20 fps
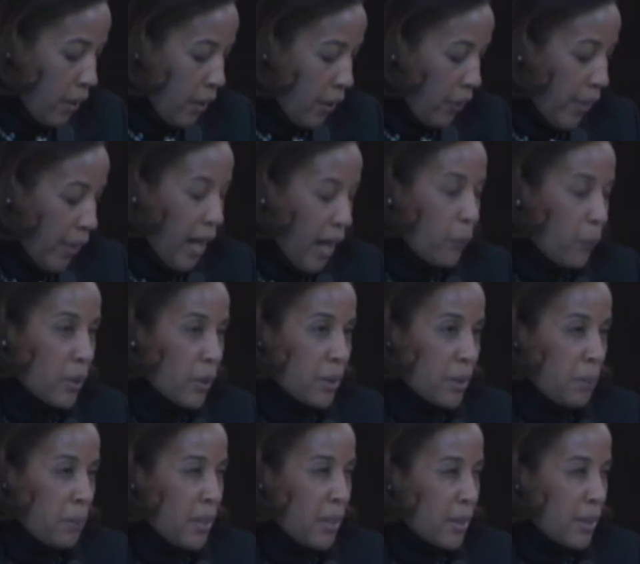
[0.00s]
That
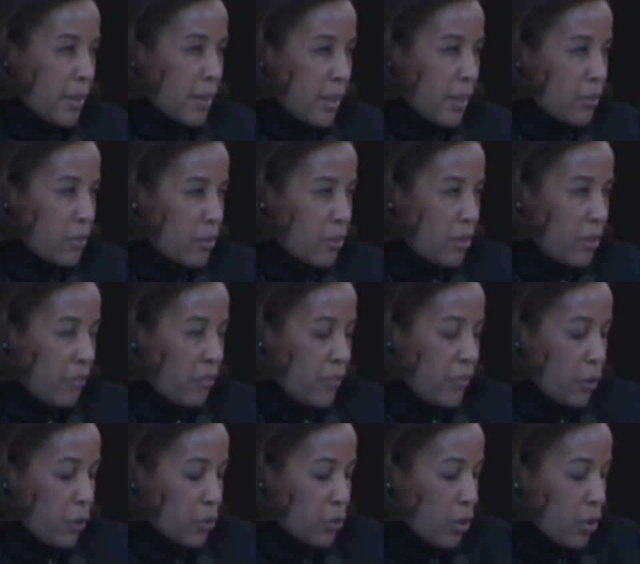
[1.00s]
would be against the
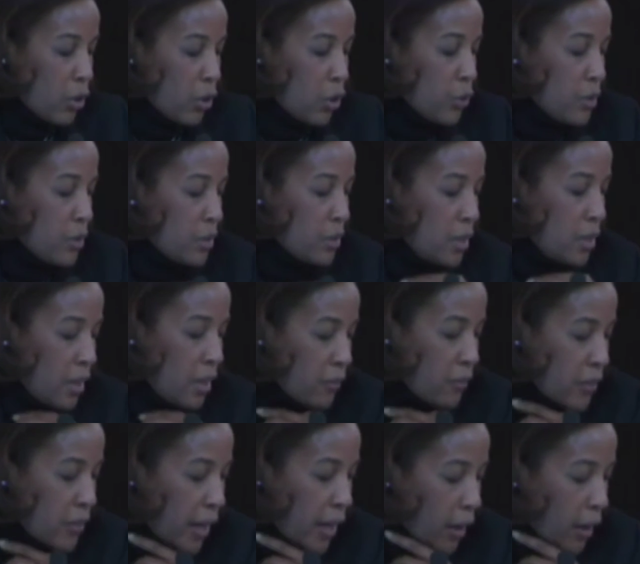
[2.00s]
fierce urgency of
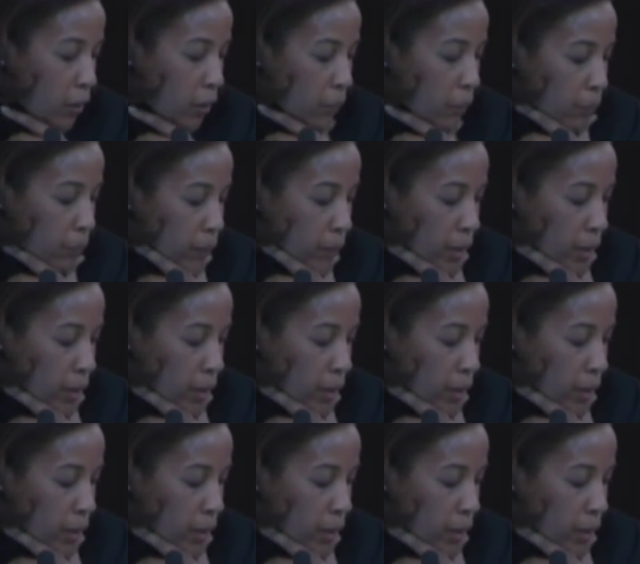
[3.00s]
now.